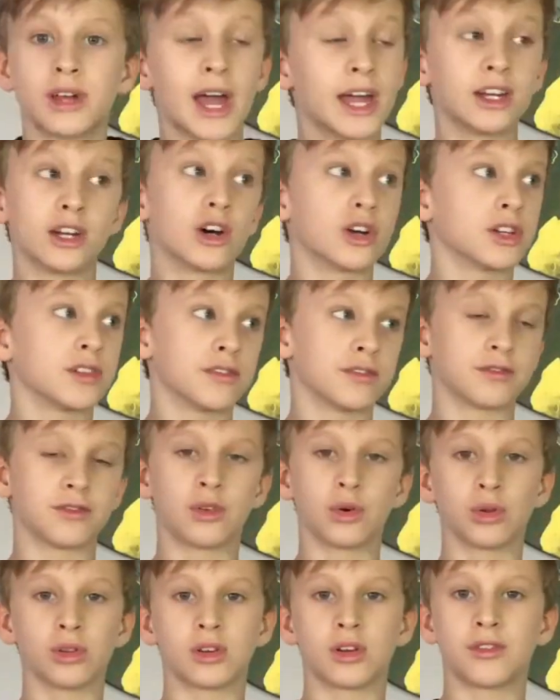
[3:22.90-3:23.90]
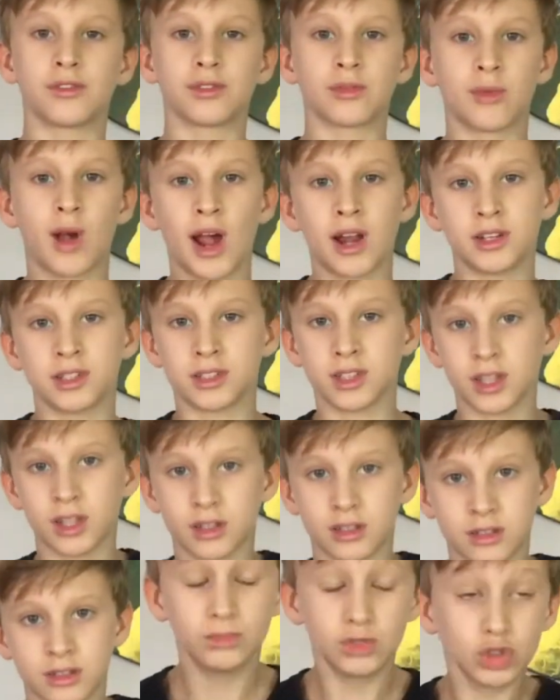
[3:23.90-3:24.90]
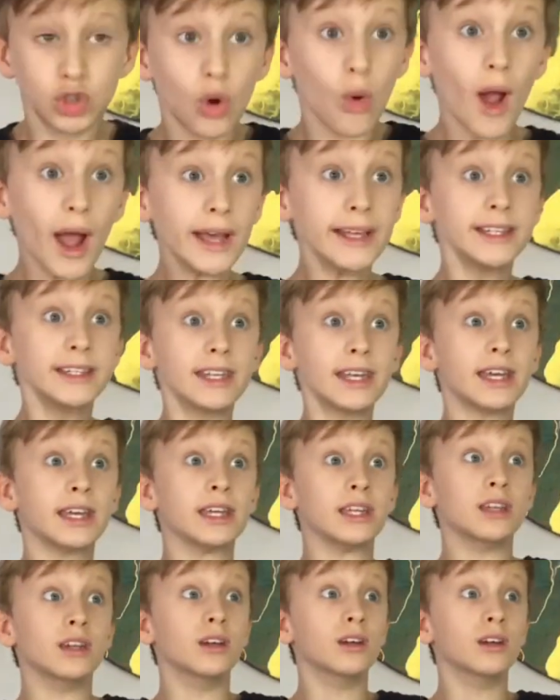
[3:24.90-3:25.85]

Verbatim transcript: and not even fallen off the rider's ears. Crazy!